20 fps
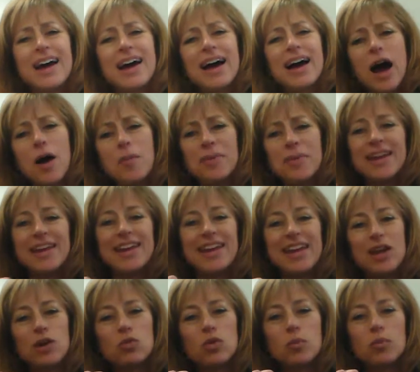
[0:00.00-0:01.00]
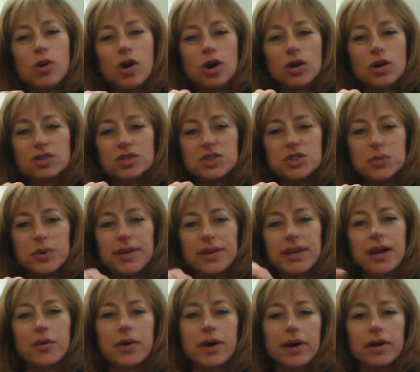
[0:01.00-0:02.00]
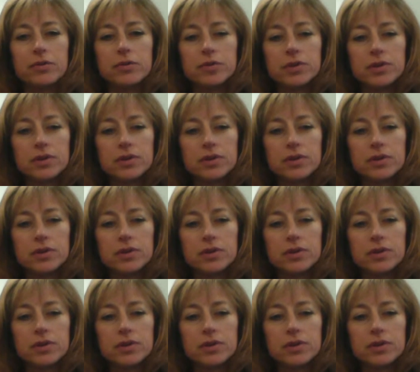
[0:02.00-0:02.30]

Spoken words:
How many equal parts do we now have?